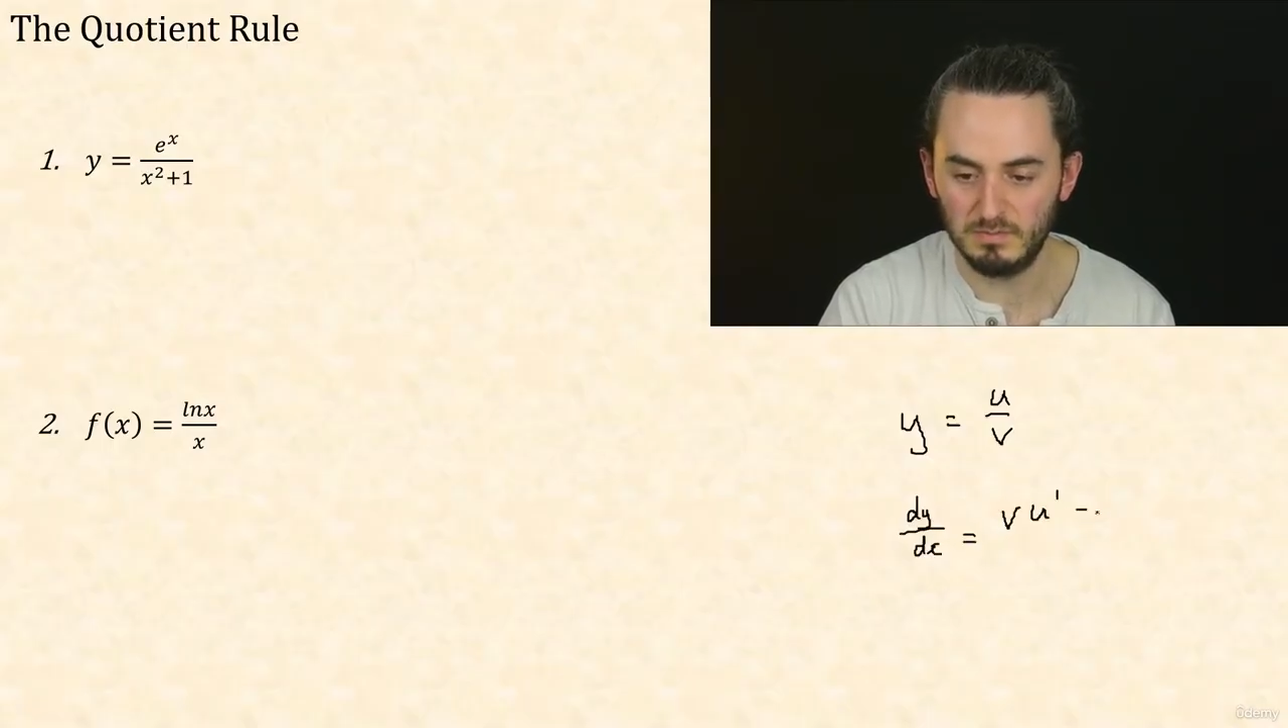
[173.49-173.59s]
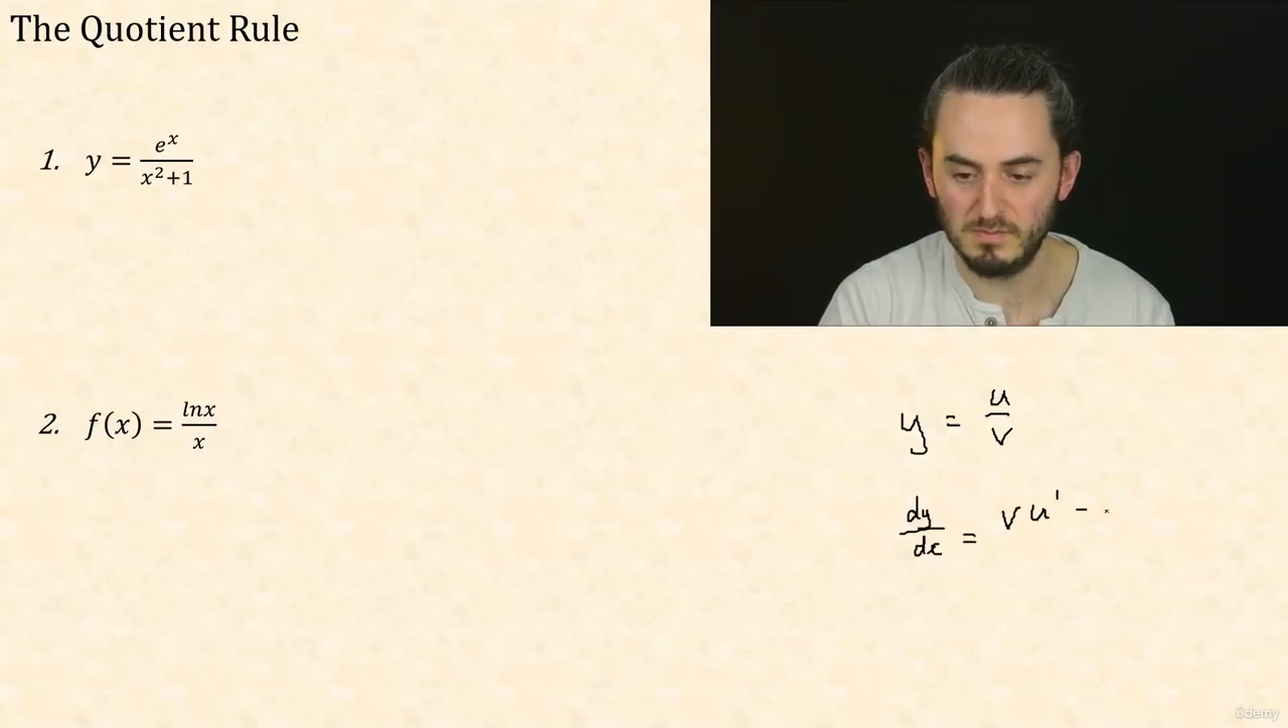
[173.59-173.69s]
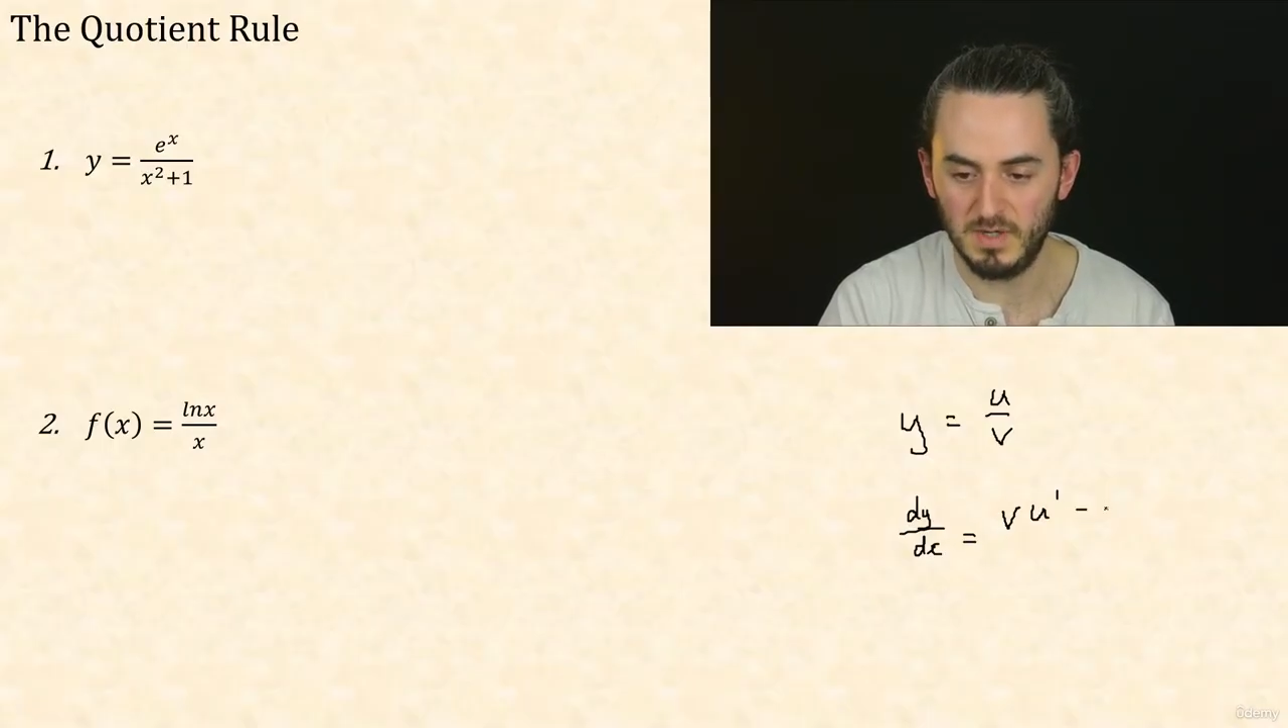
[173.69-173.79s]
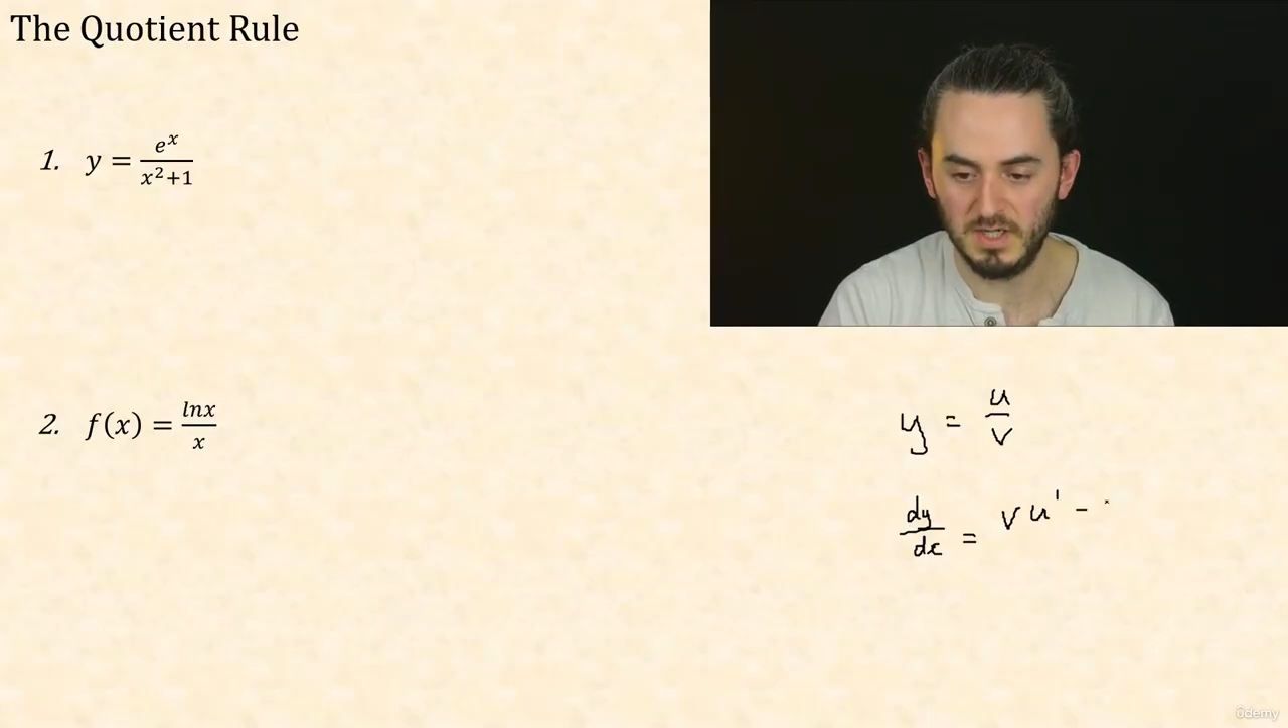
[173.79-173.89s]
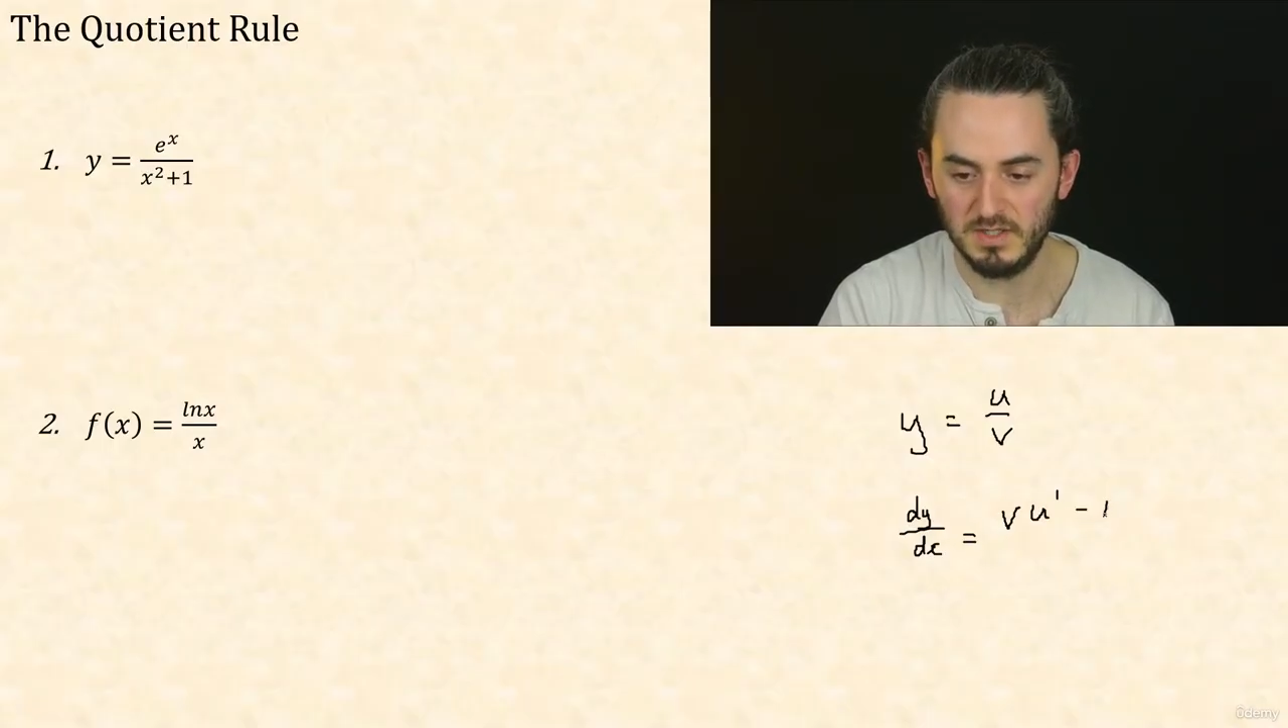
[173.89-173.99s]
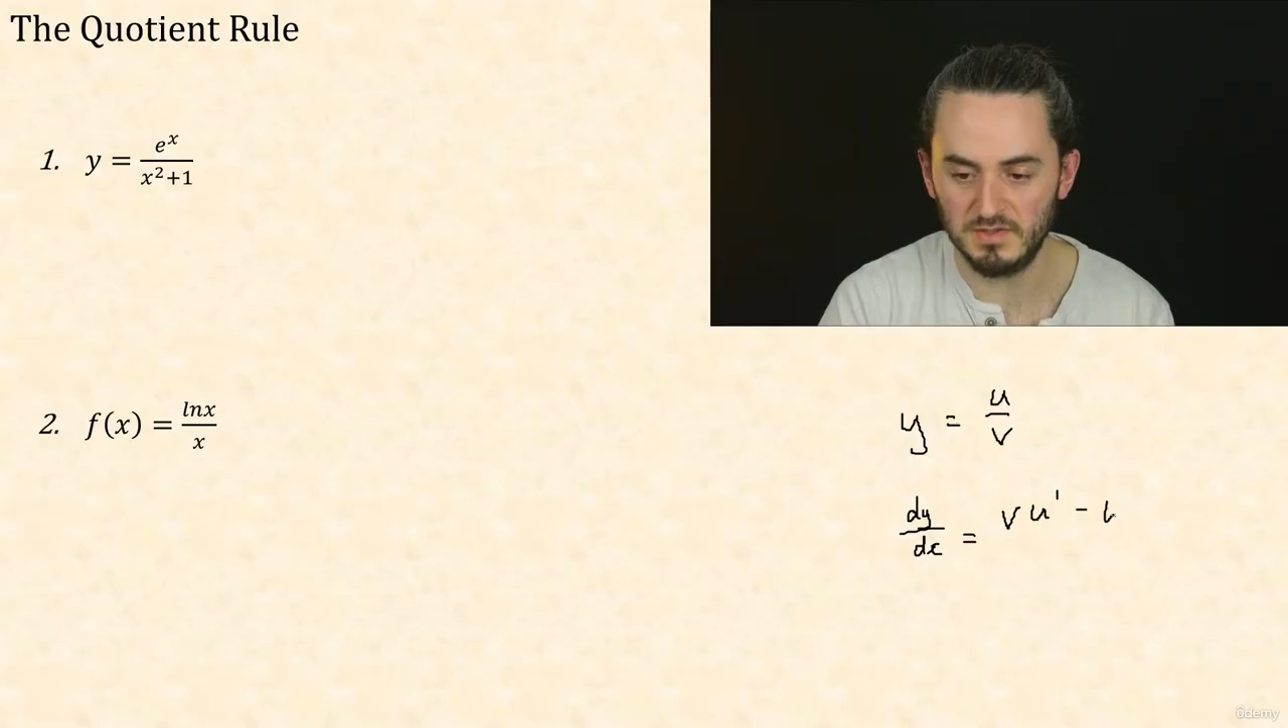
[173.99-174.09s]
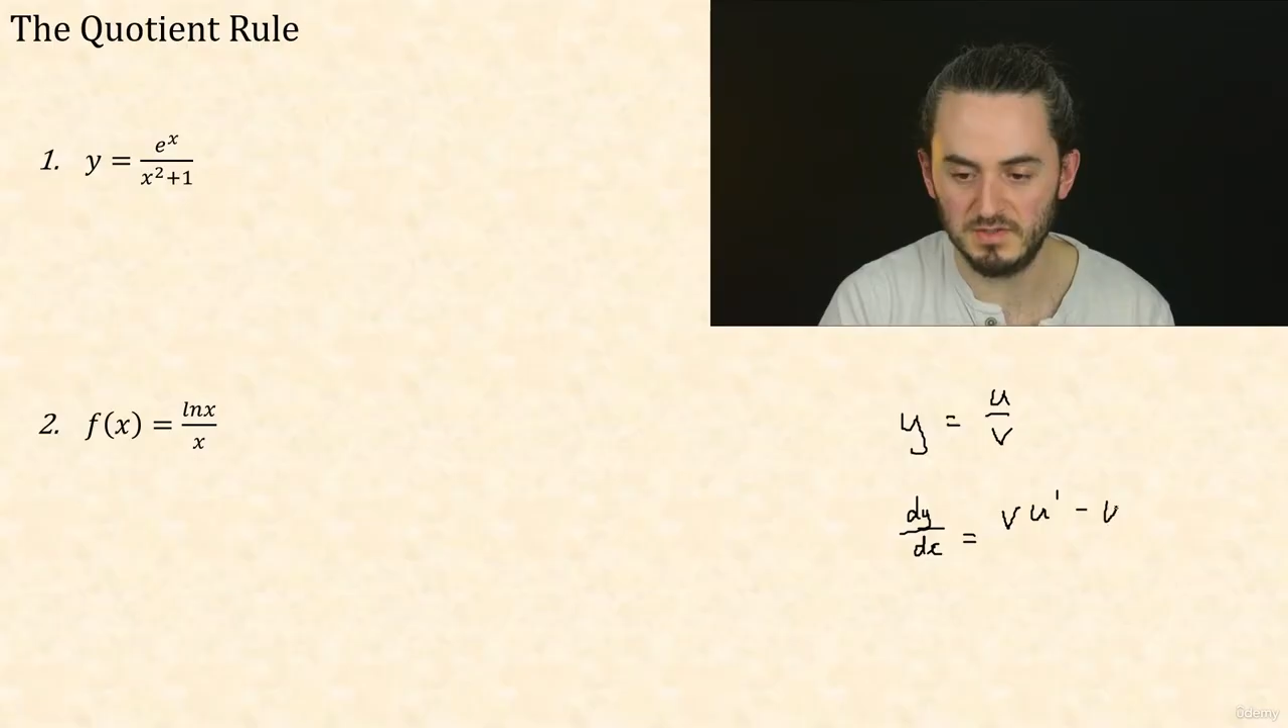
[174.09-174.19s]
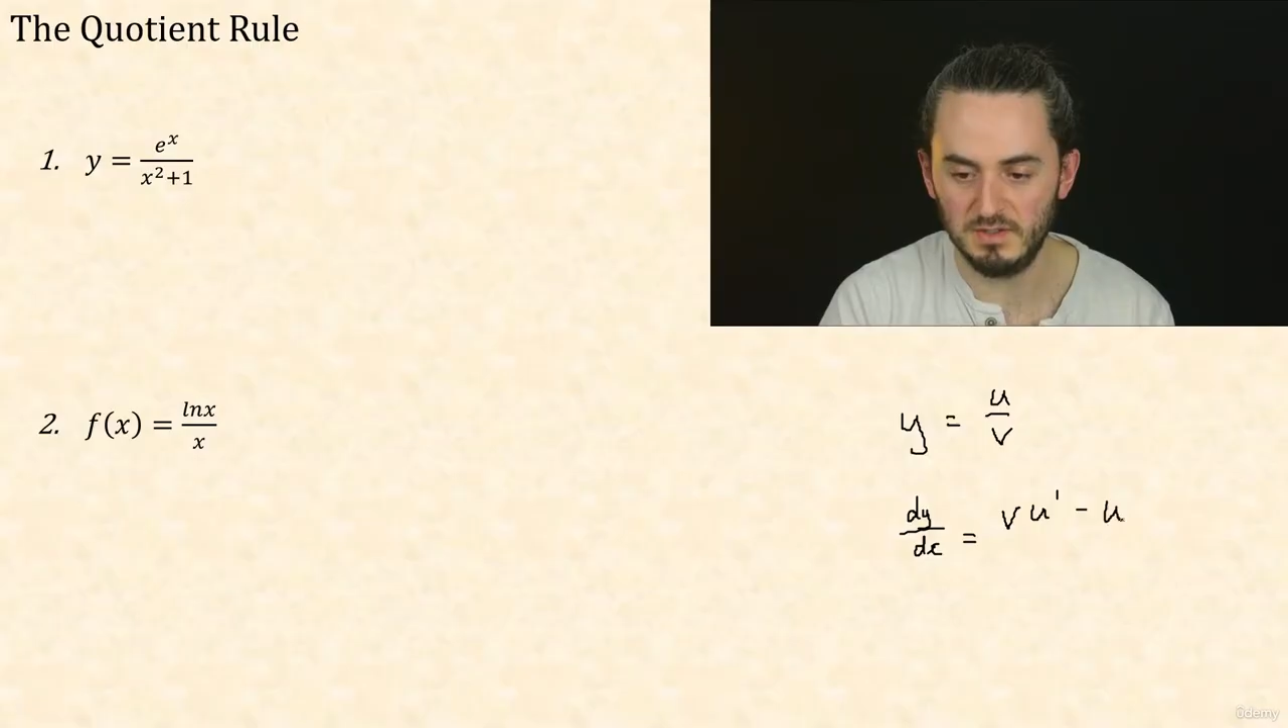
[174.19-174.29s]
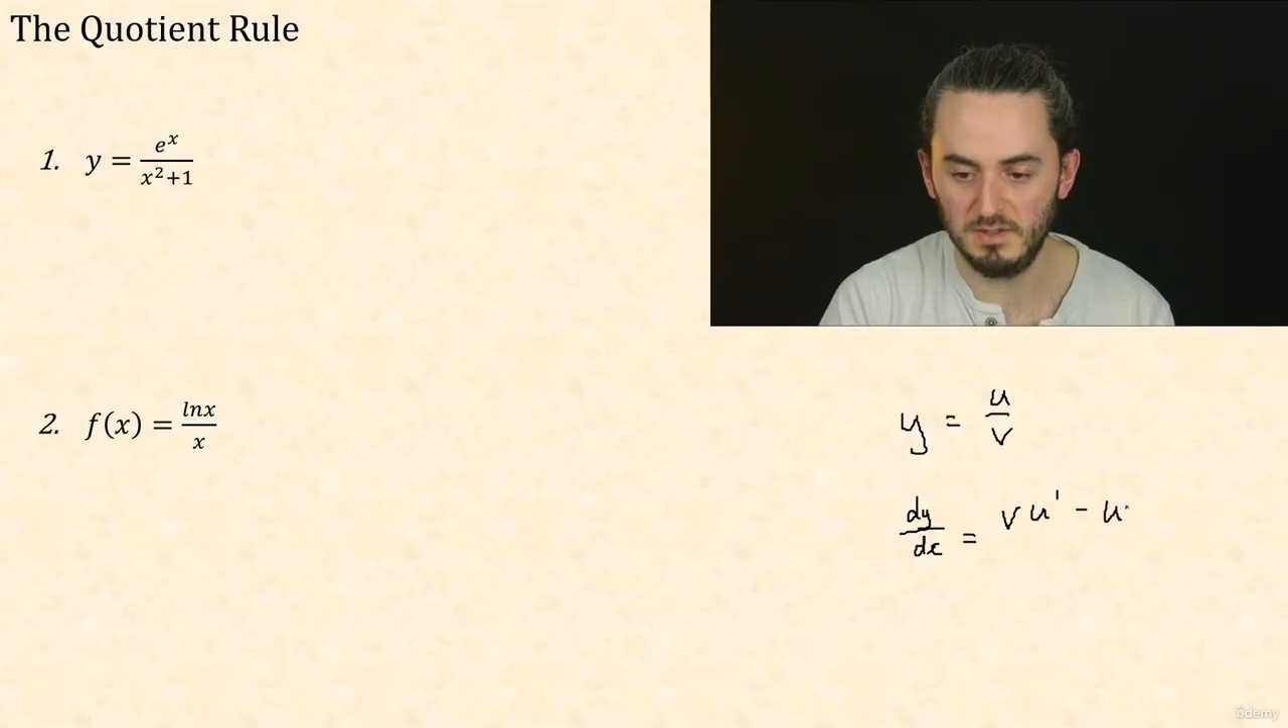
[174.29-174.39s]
minus